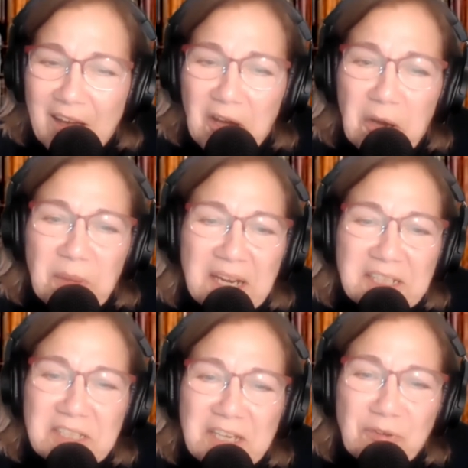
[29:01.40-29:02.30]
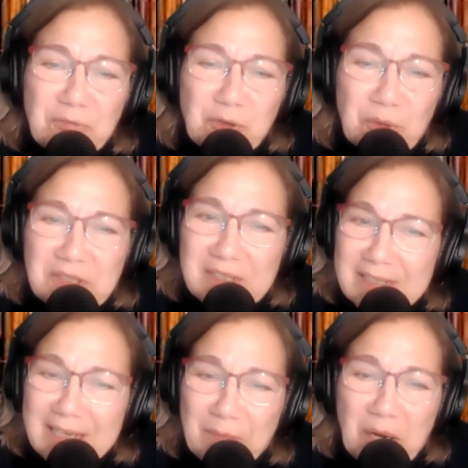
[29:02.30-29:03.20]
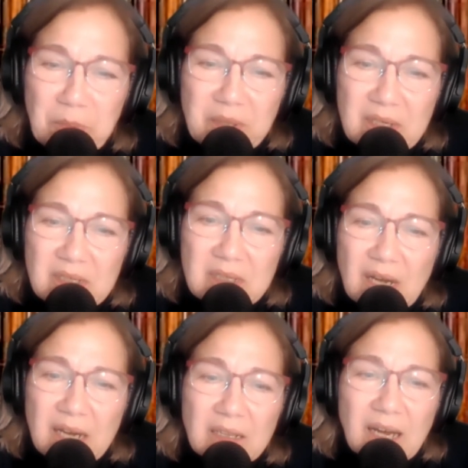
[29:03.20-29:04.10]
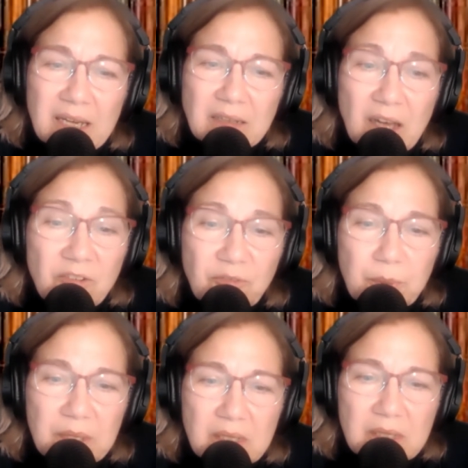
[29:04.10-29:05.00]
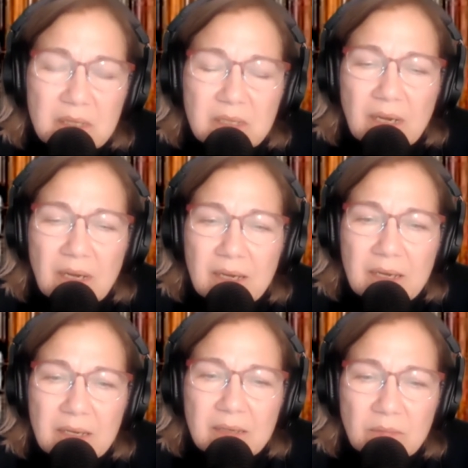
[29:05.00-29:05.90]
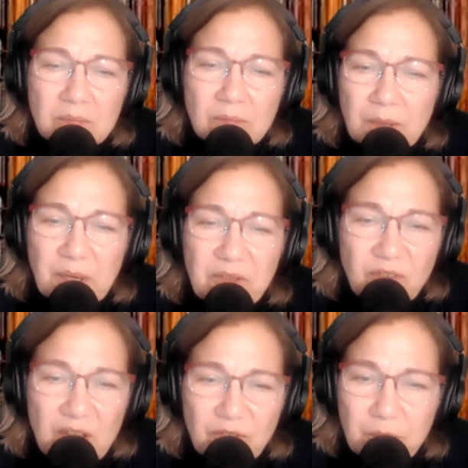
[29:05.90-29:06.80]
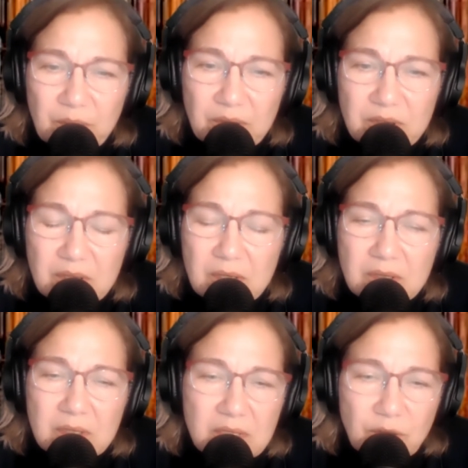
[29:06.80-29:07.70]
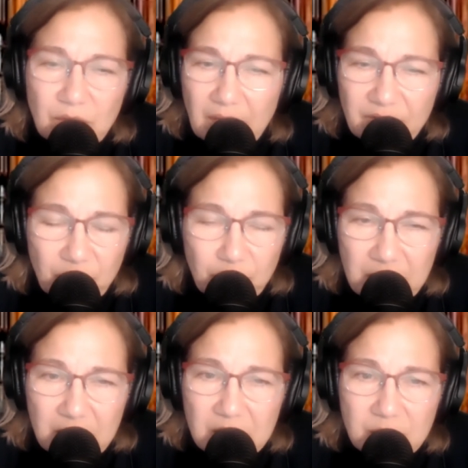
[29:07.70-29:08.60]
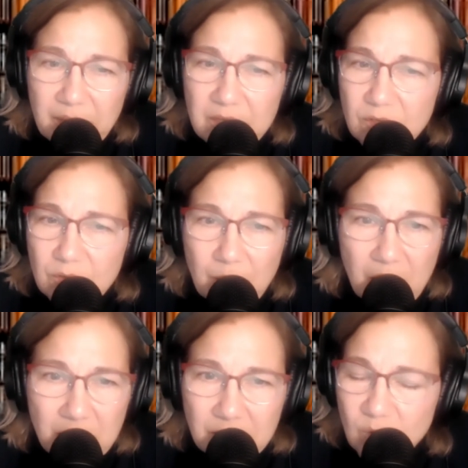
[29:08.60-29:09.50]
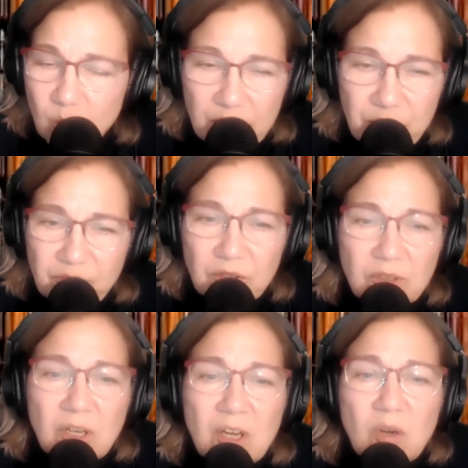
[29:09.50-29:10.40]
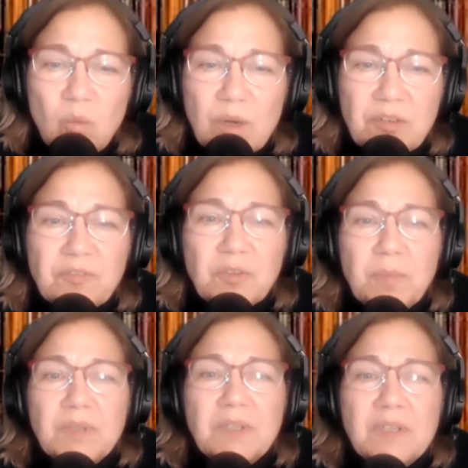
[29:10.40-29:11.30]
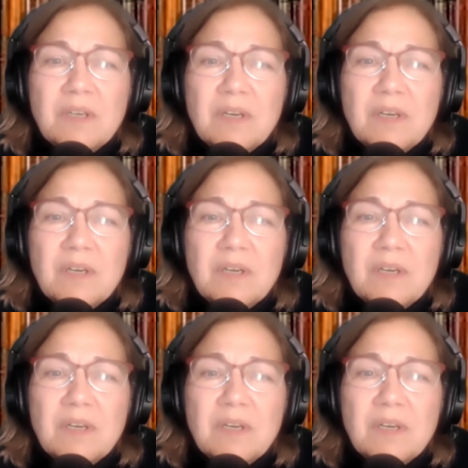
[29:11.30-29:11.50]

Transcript: And I just have a few words to say about bees. I love bees. One of my favorite books is The Secret Life of Bees by Sue Monk. It's a wonderful, wonderful book.